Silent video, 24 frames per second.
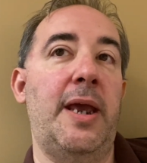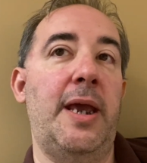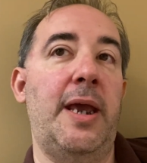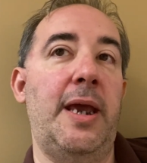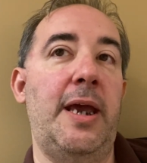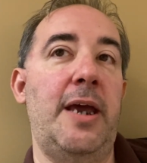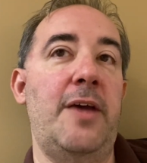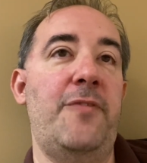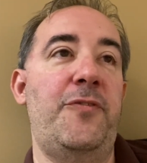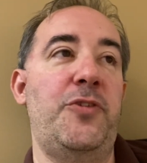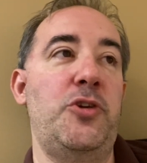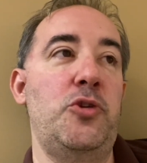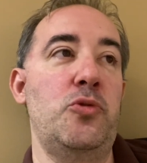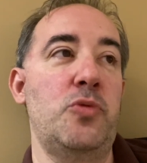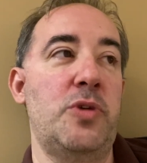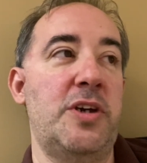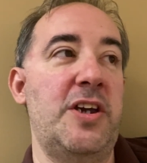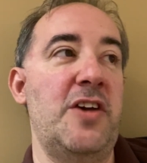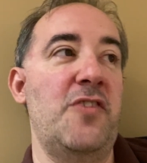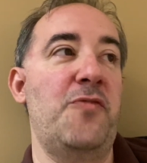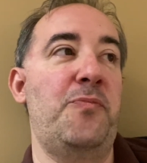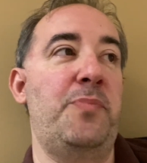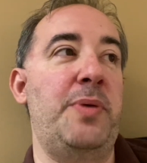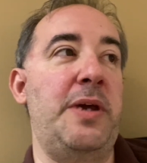if you
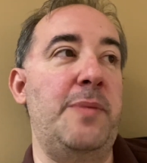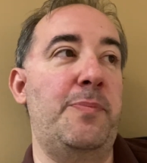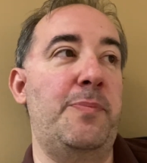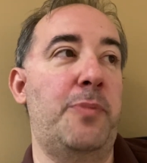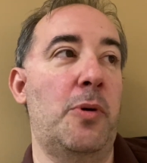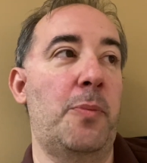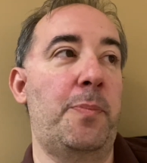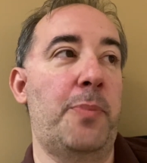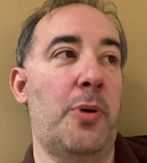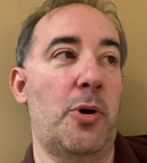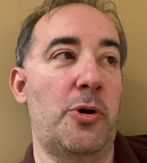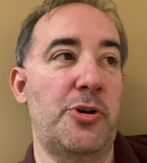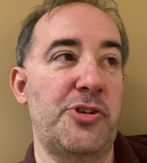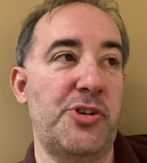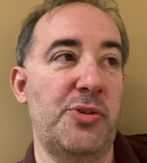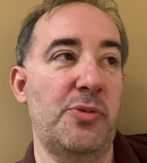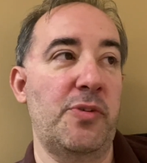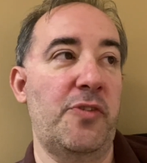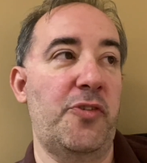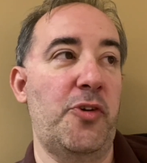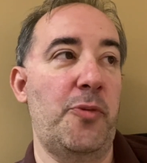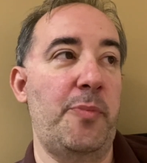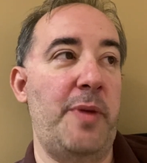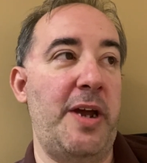give people personal
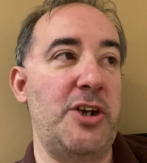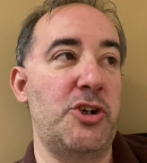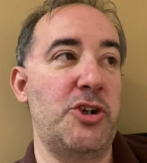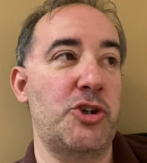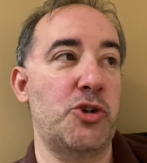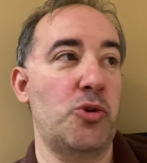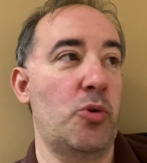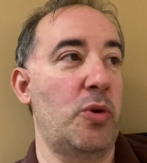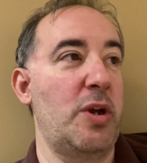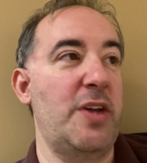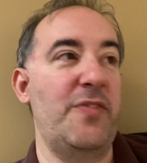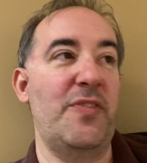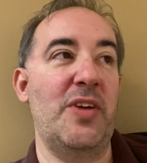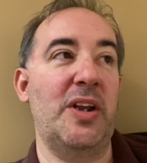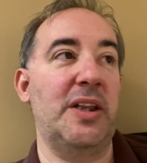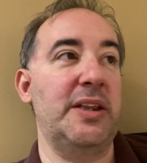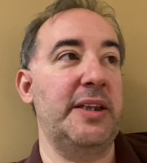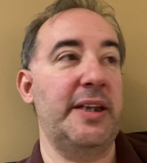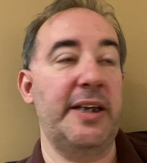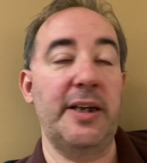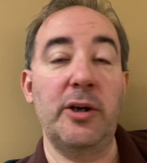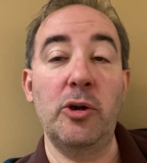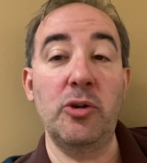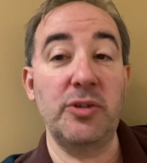information or even a
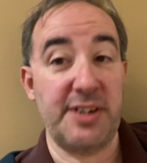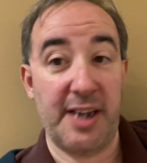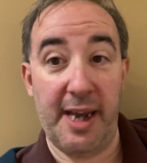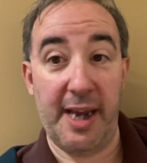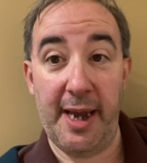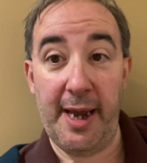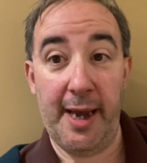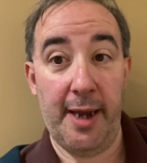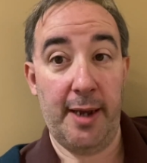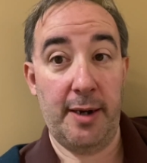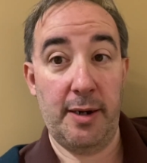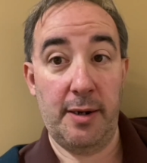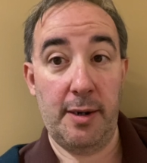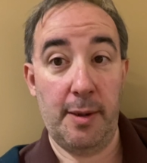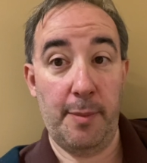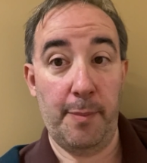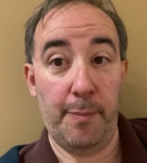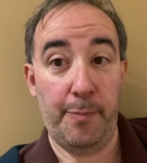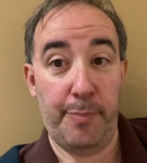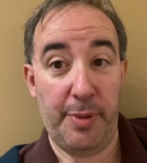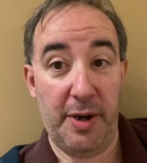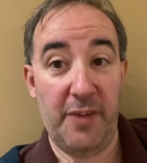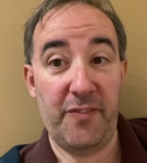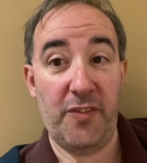little tad
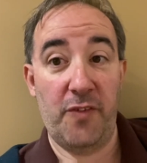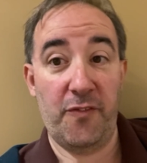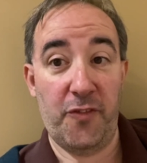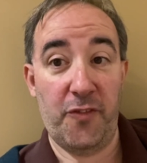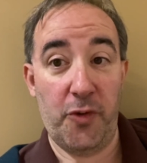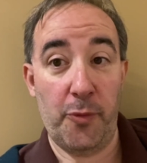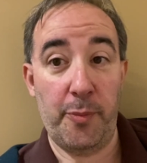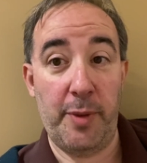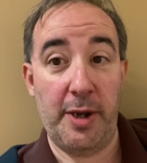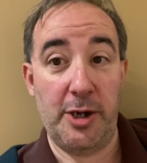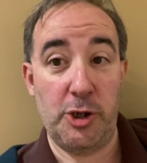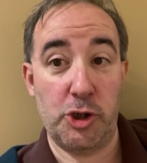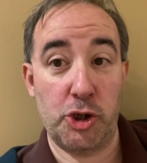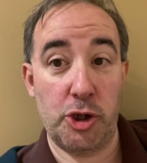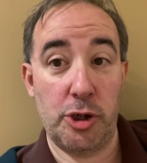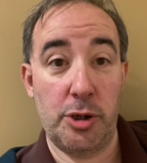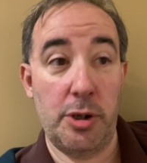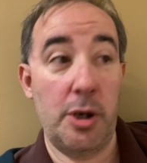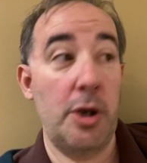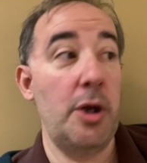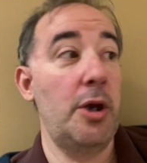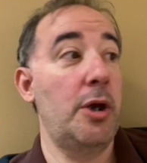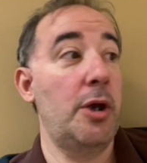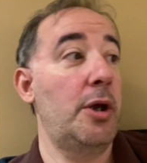bit of information,
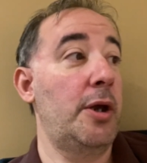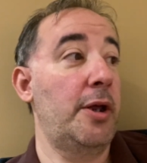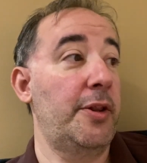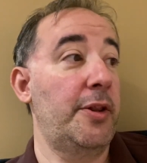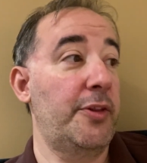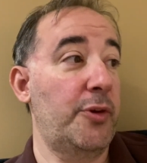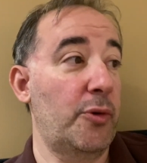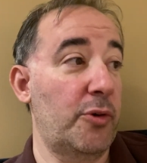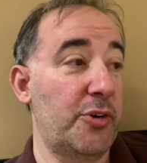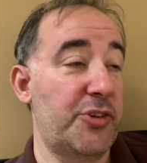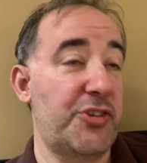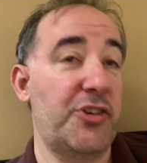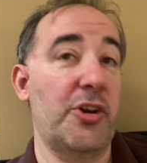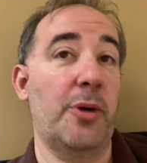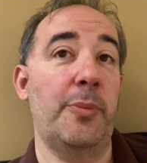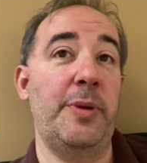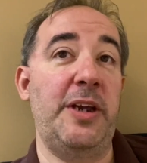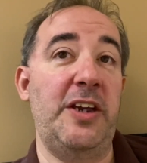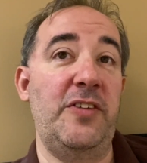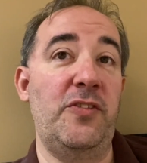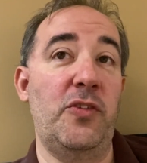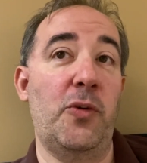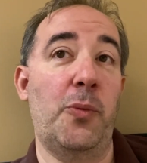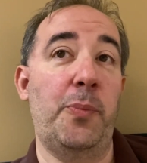there are some
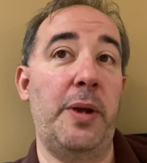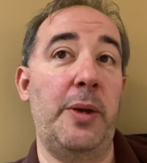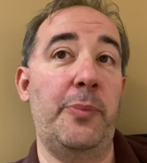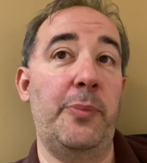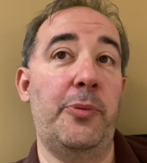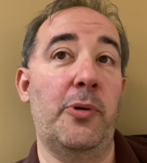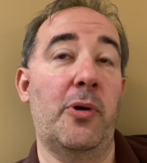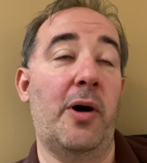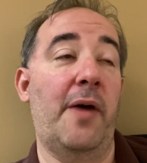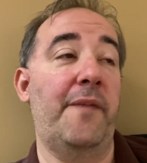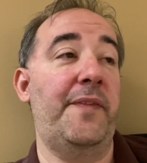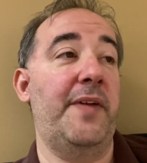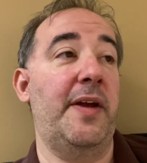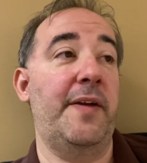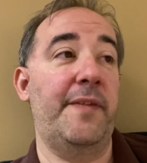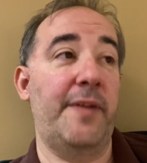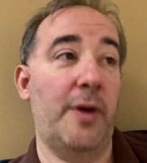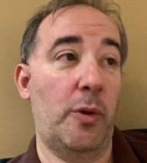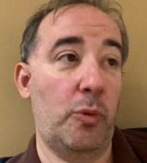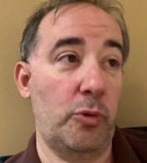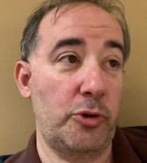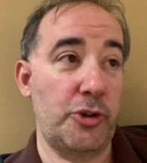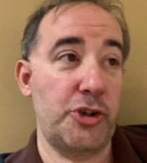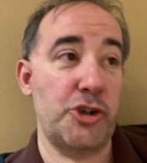evil people out there that
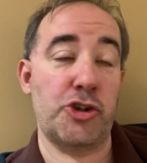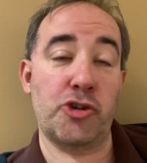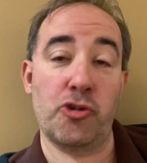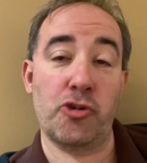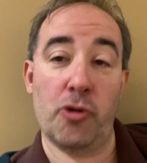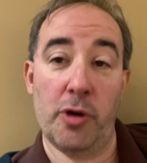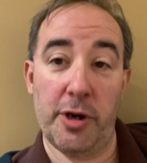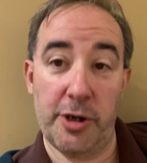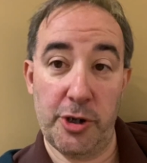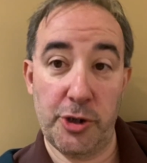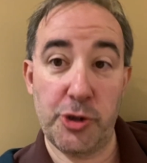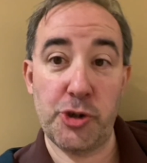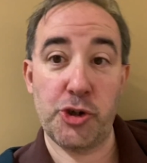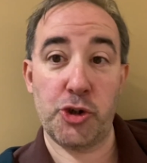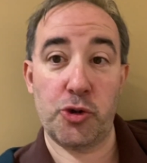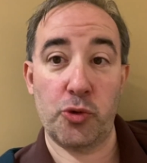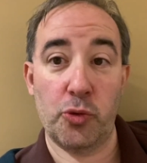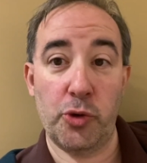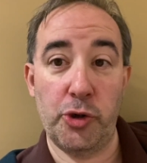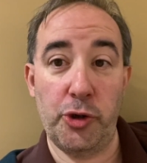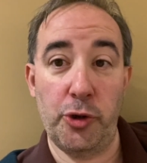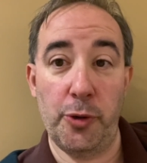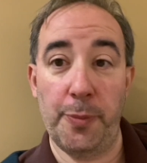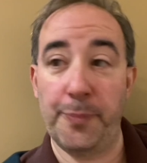will just try to
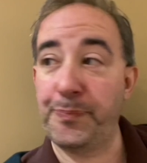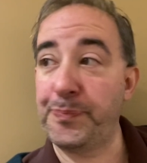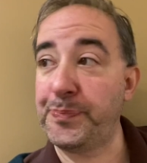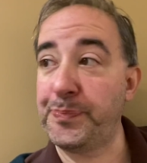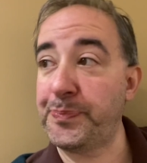destroy you.